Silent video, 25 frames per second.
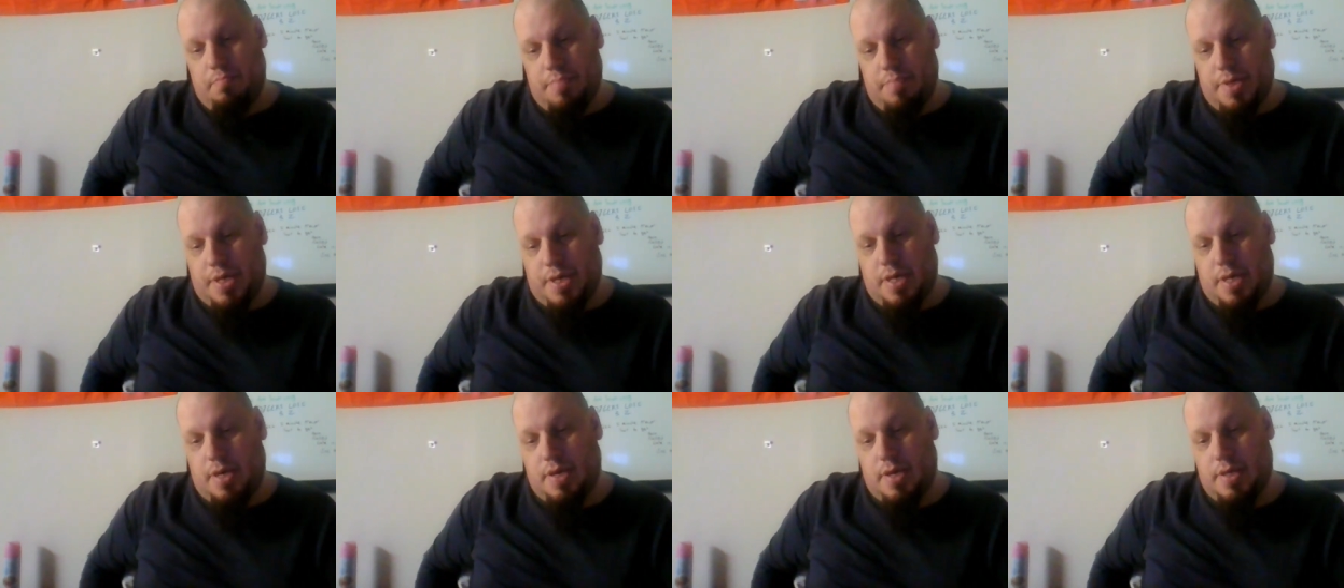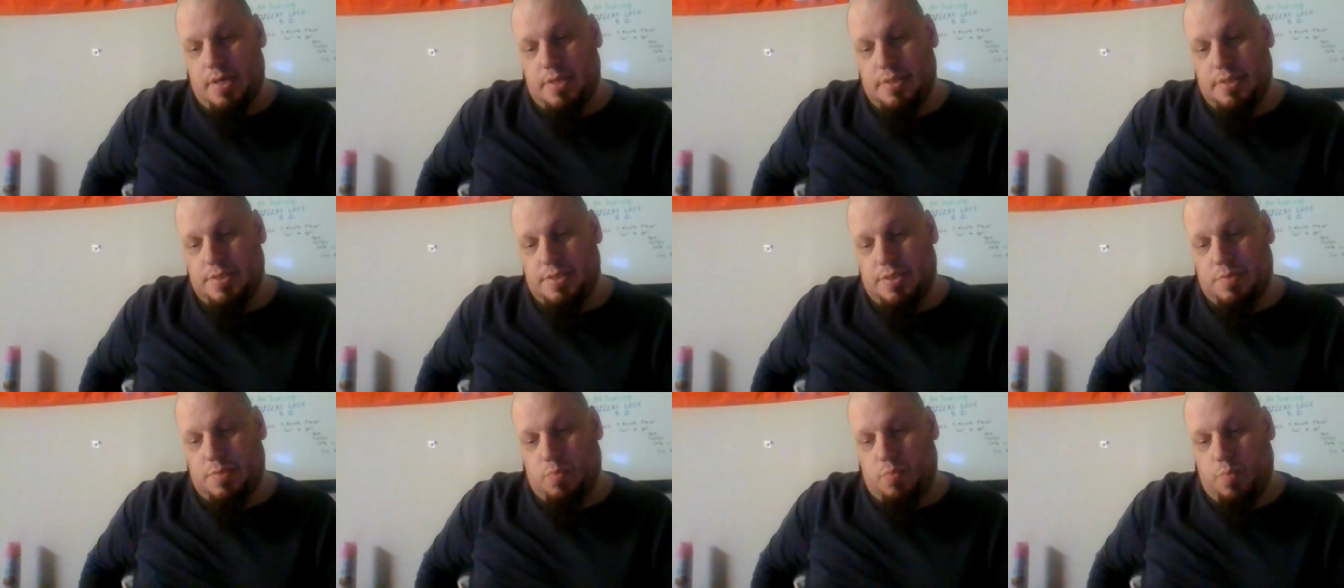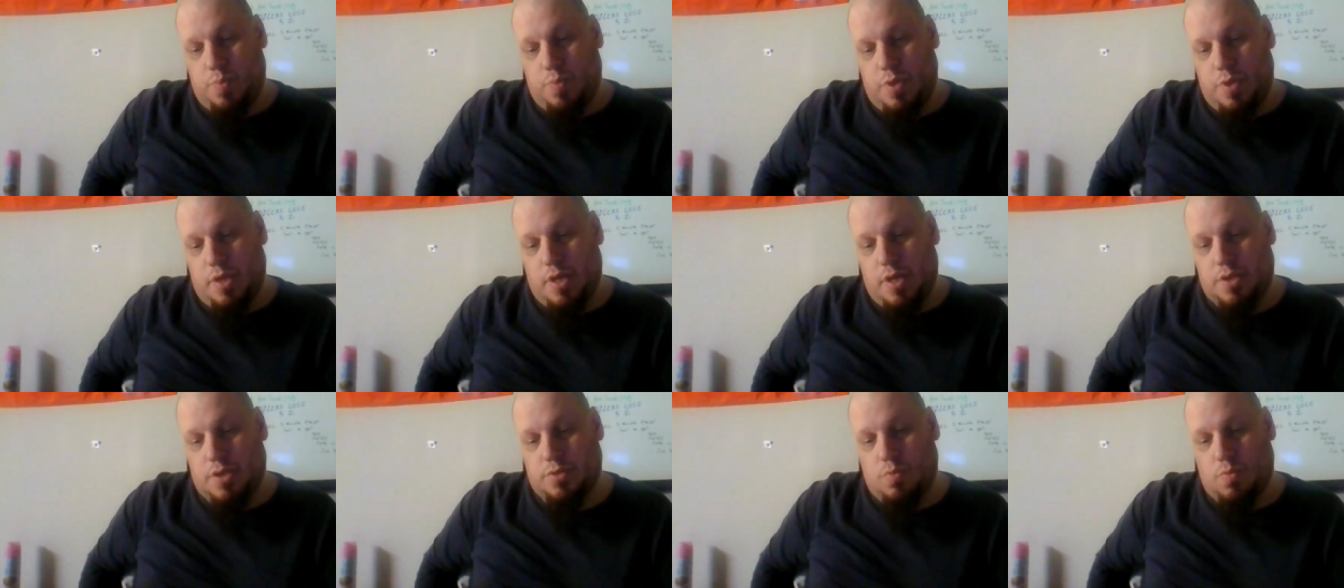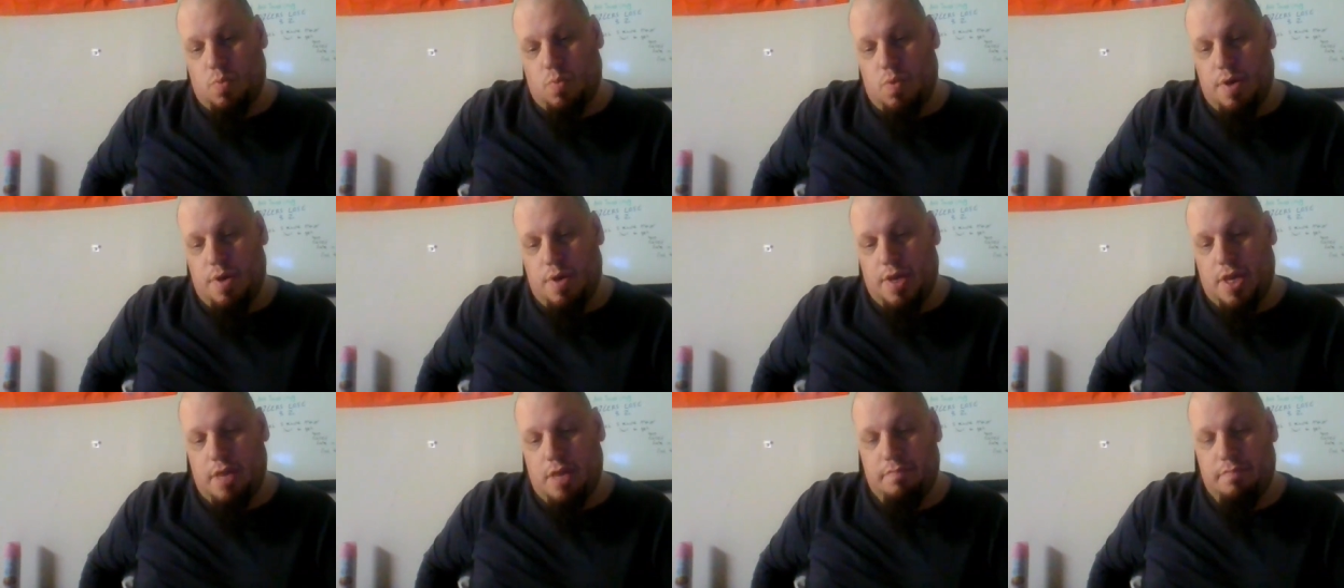because he doesn't
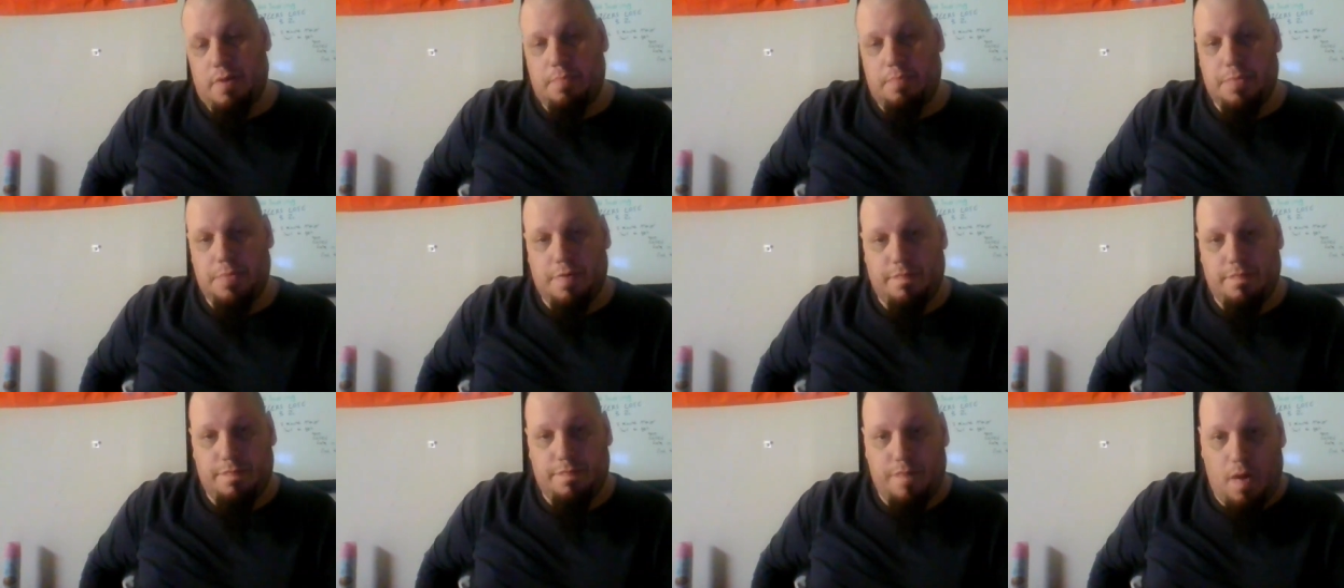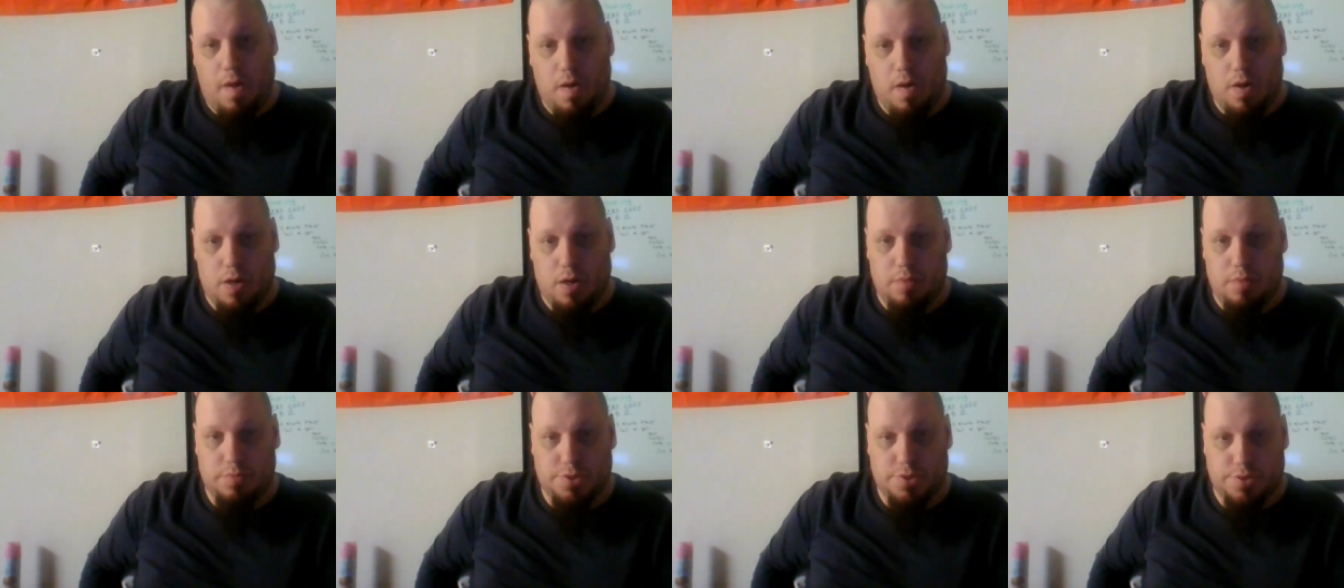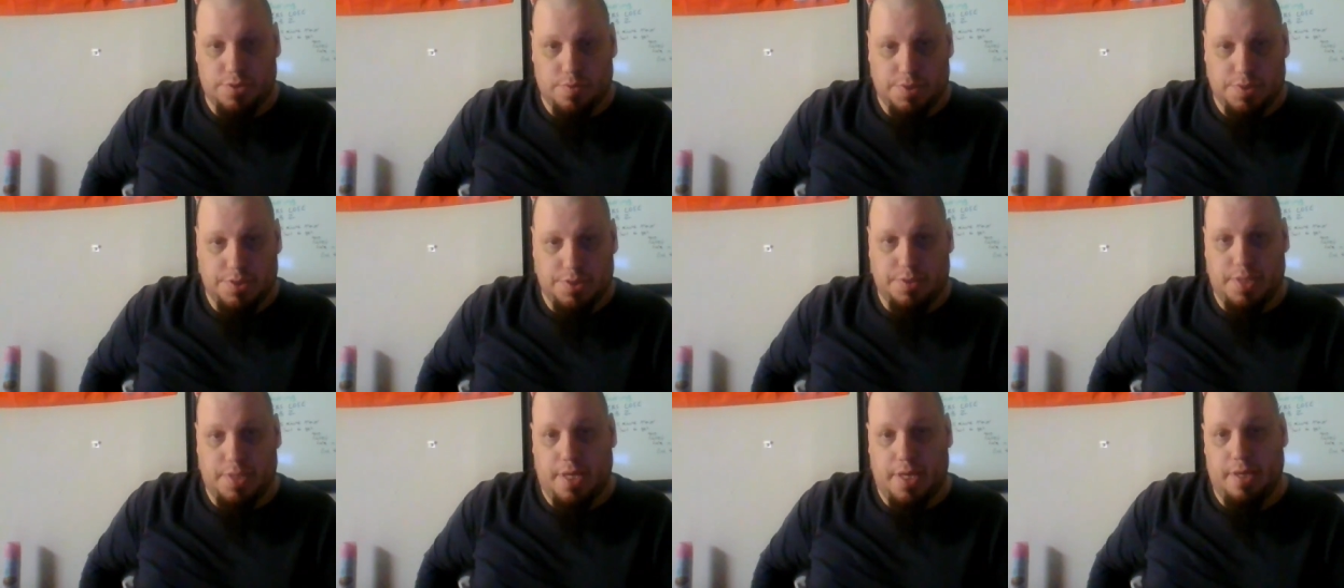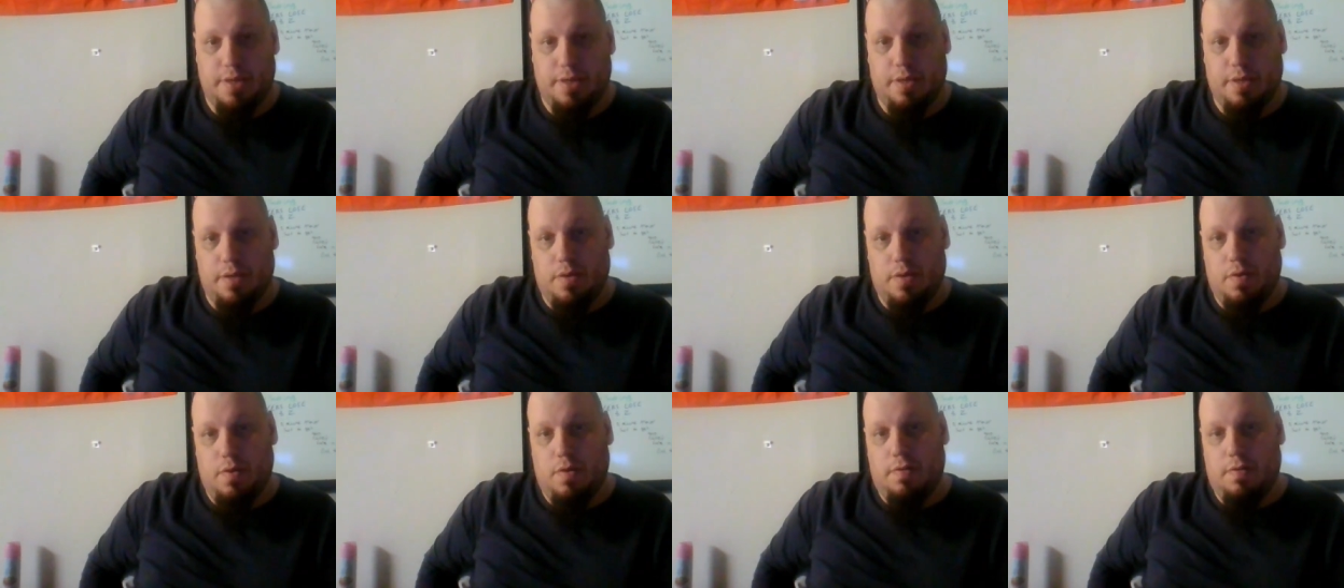want to give up the farm, so to say,
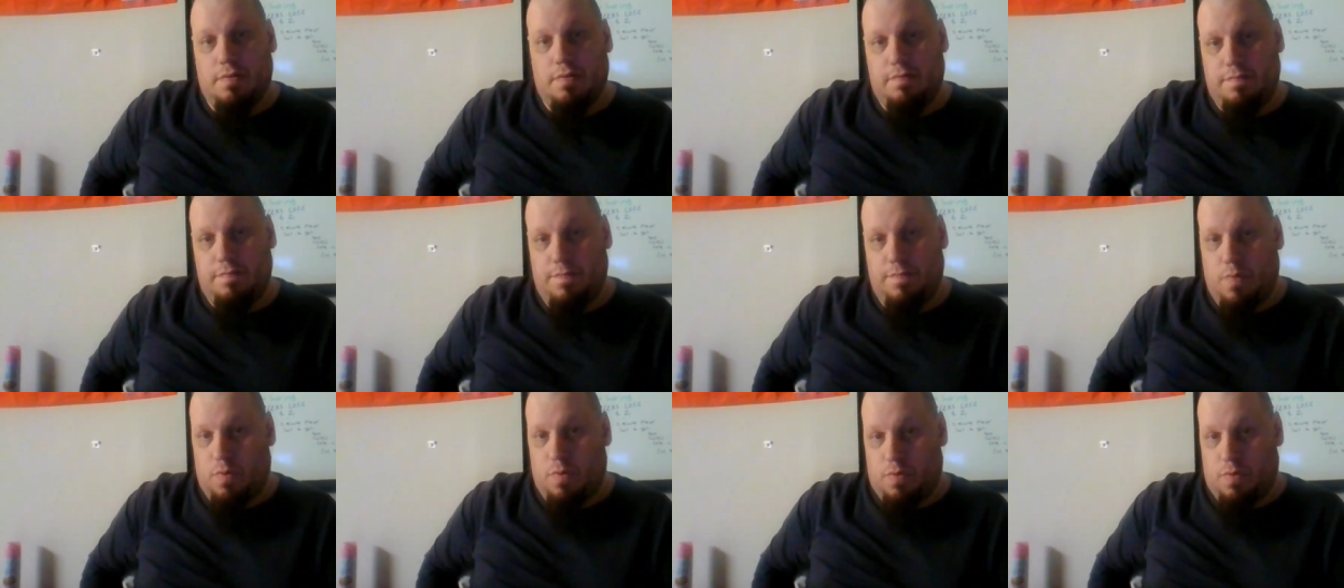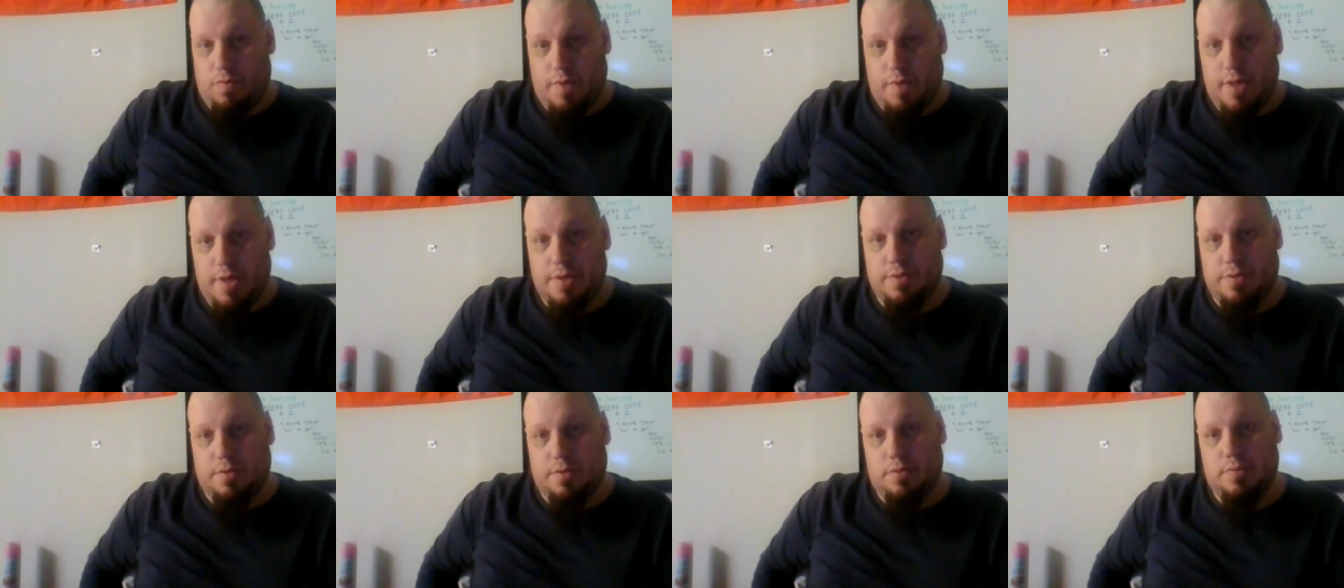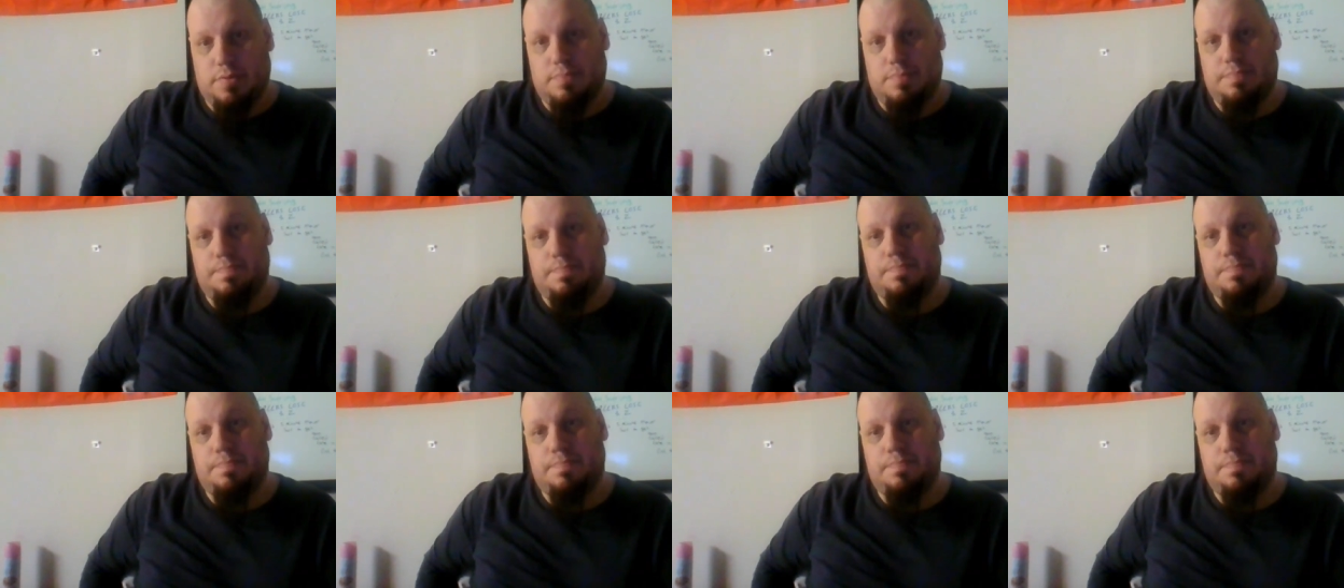for a rental?